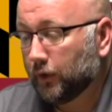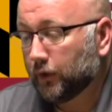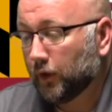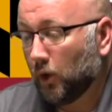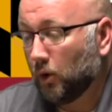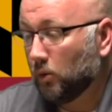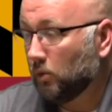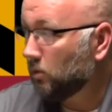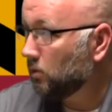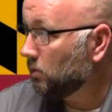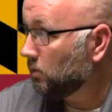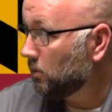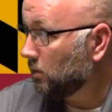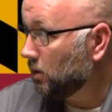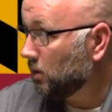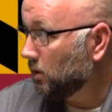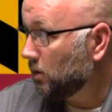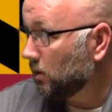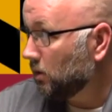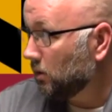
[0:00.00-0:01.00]
You don't
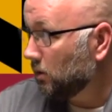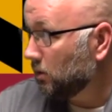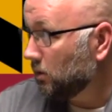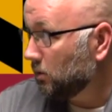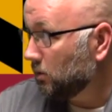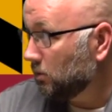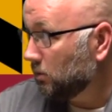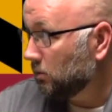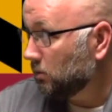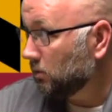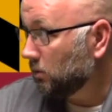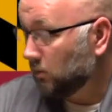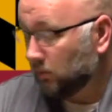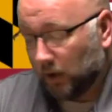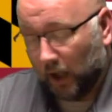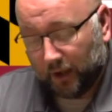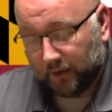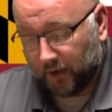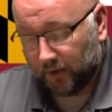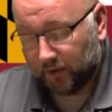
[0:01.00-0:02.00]
mean this August
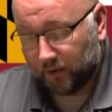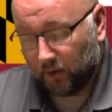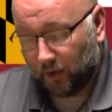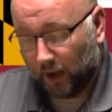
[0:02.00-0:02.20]
coming up?